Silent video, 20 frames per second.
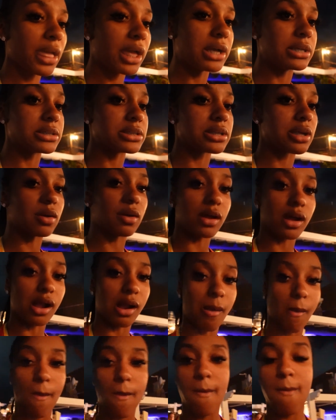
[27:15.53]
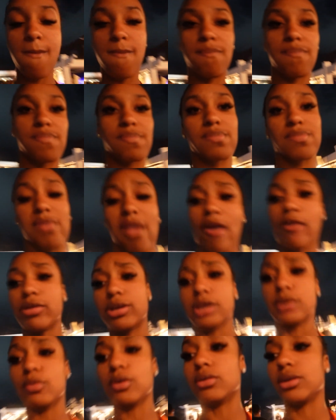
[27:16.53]
It's so good. I don't
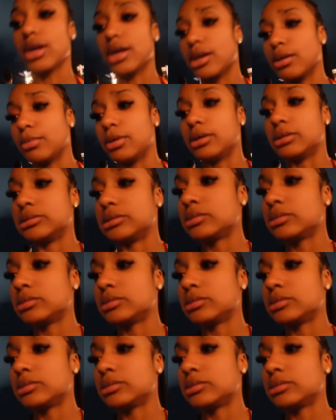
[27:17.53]
even want that no more.